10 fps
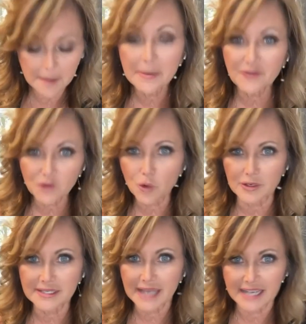but of
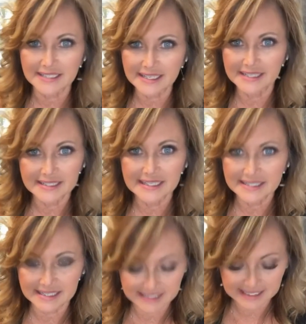course has
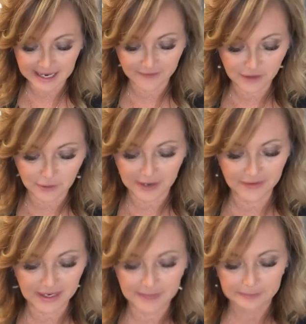consistency of a
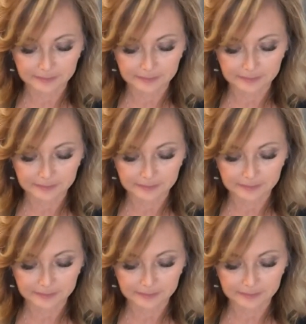gravy.